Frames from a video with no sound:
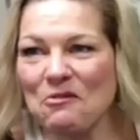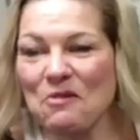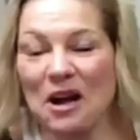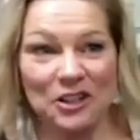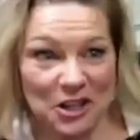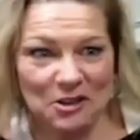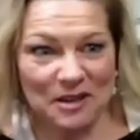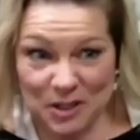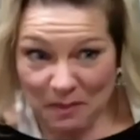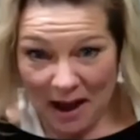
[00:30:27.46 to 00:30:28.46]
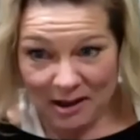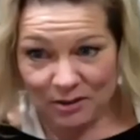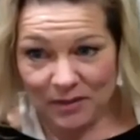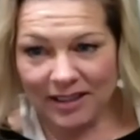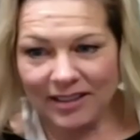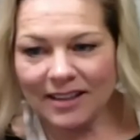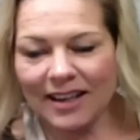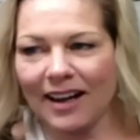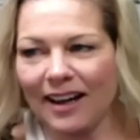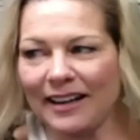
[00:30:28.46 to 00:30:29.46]
Well, you inspired me
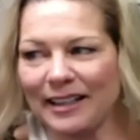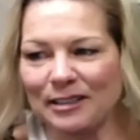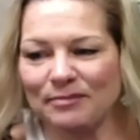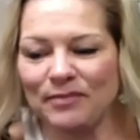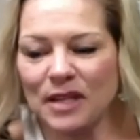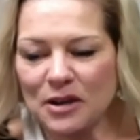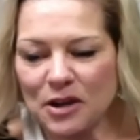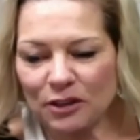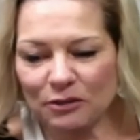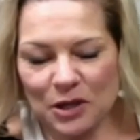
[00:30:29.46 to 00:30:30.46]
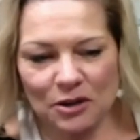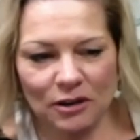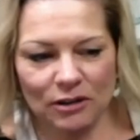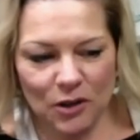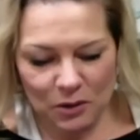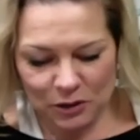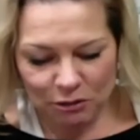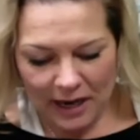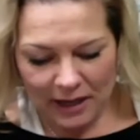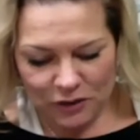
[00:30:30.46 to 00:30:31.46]
through your Chloe's
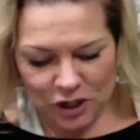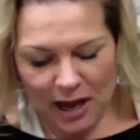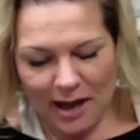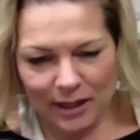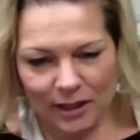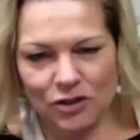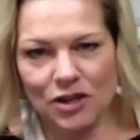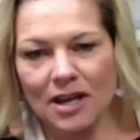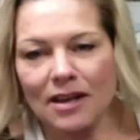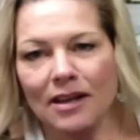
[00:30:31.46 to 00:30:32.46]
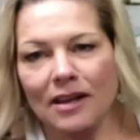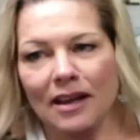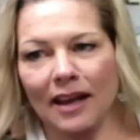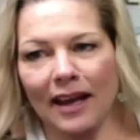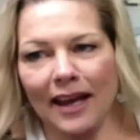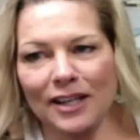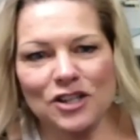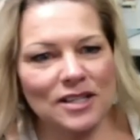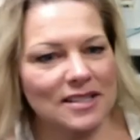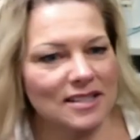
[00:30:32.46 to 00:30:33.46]
creative challenge. And
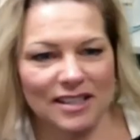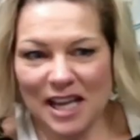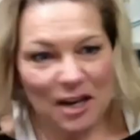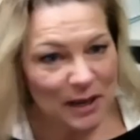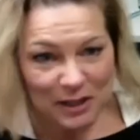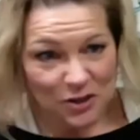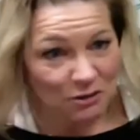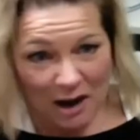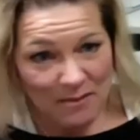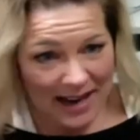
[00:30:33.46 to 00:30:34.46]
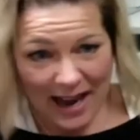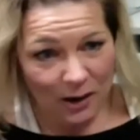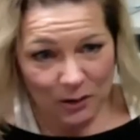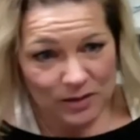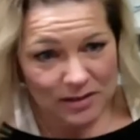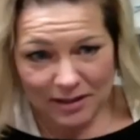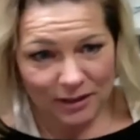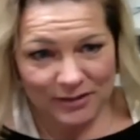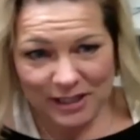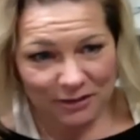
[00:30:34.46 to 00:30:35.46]
just to take pictures around my house
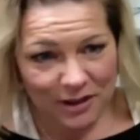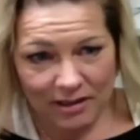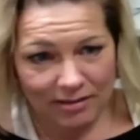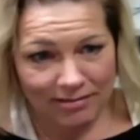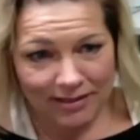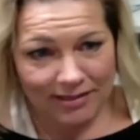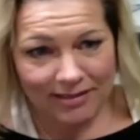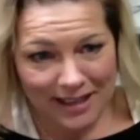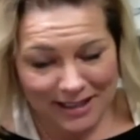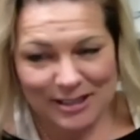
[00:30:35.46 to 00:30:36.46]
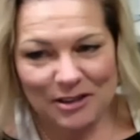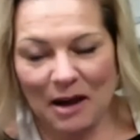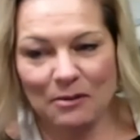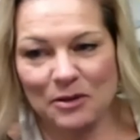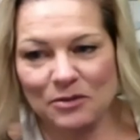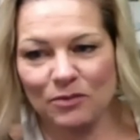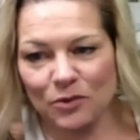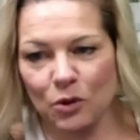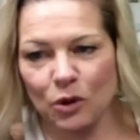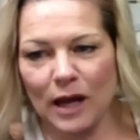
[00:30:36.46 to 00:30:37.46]
of different things. So that was
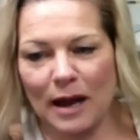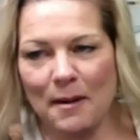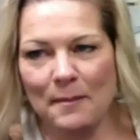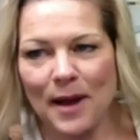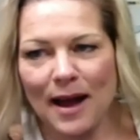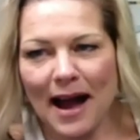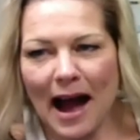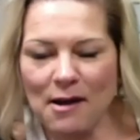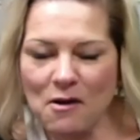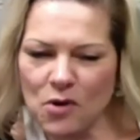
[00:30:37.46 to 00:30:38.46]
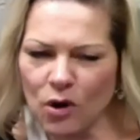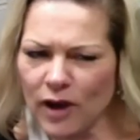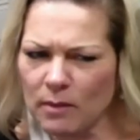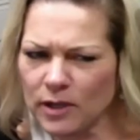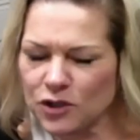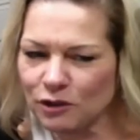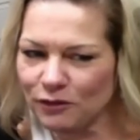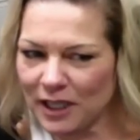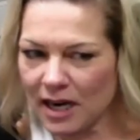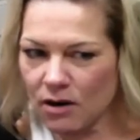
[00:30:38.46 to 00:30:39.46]
cool. I don't know if I missed your
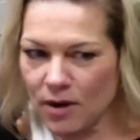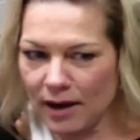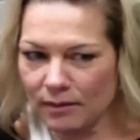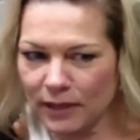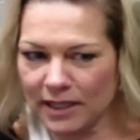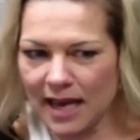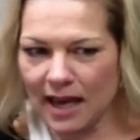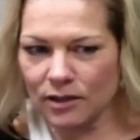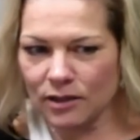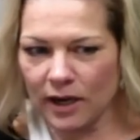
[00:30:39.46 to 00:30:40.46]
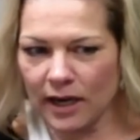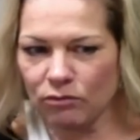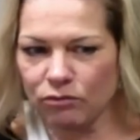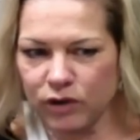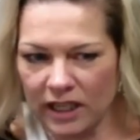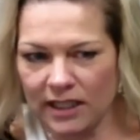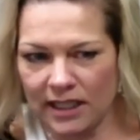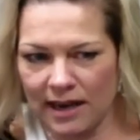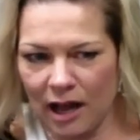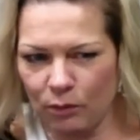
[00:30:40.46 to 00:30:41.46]
video one, because that is one I really
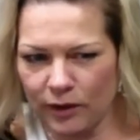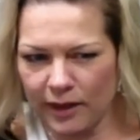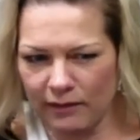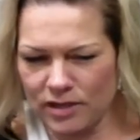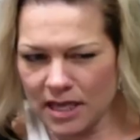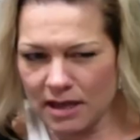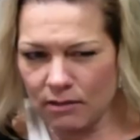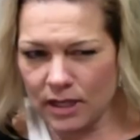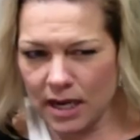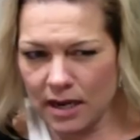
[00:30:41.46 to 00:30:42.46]
need help with. Have you done that one yet?